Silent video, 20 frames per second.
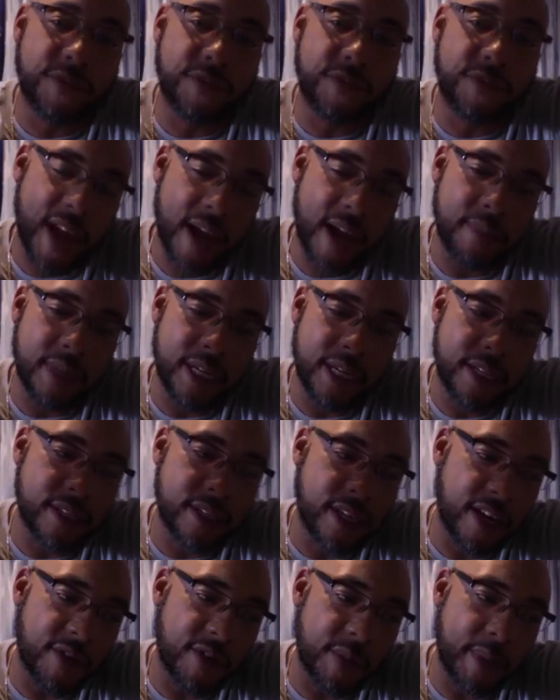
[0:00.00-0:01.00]
the families
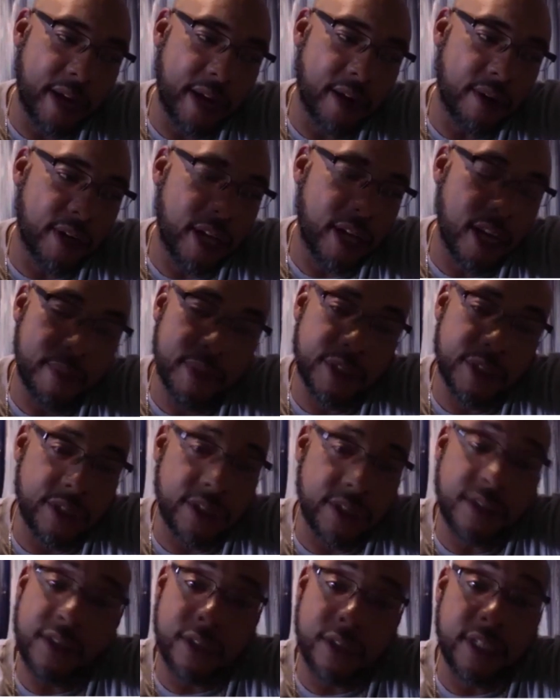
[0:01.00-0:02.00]
and everybody don't come, it's
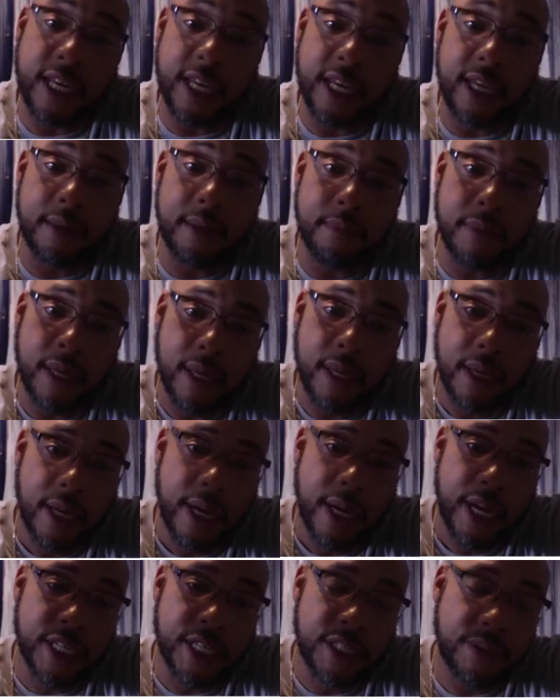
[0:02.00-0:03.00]
just a team.
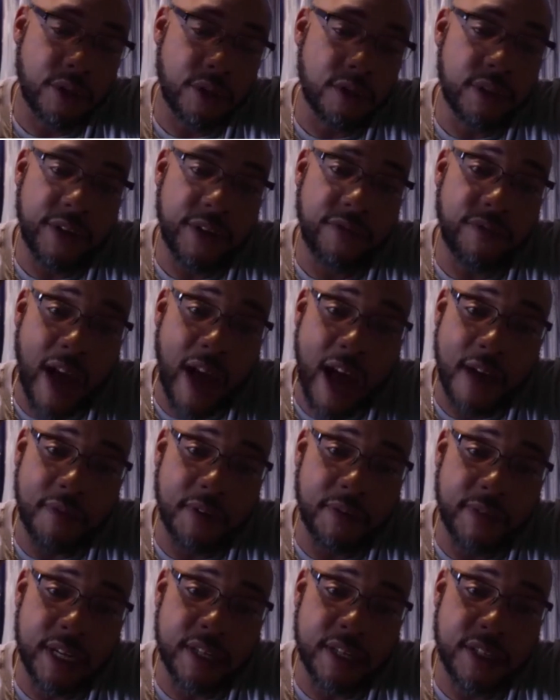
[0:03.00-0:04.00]
It's usually 4
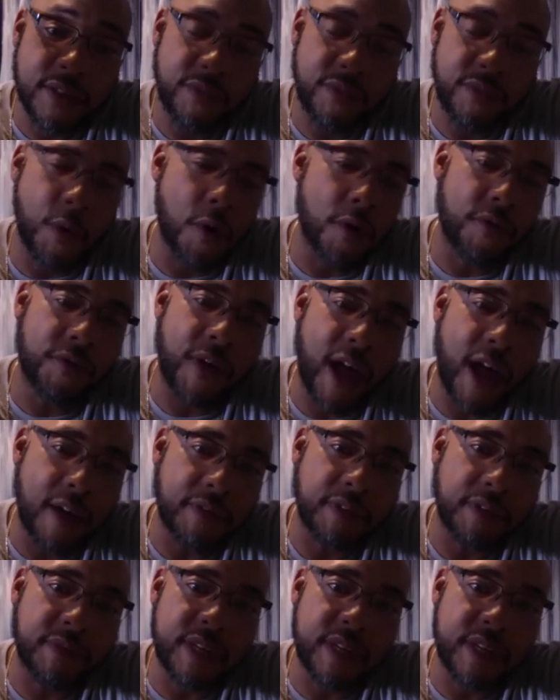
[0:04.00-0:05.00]
or
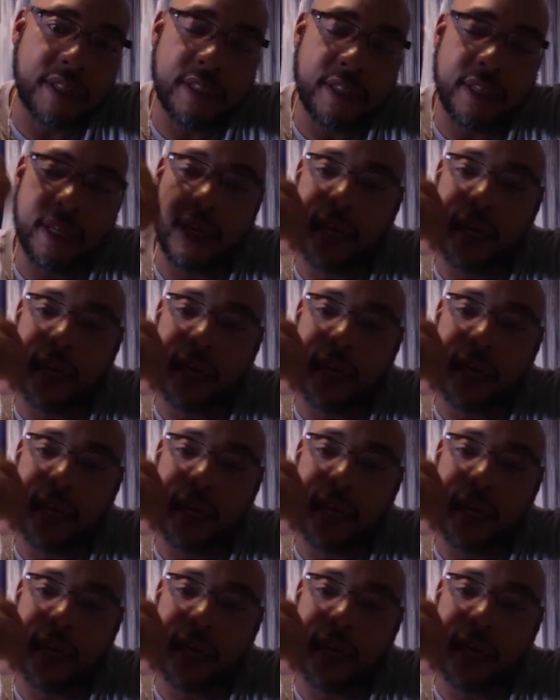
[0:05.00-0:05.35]
5 of us.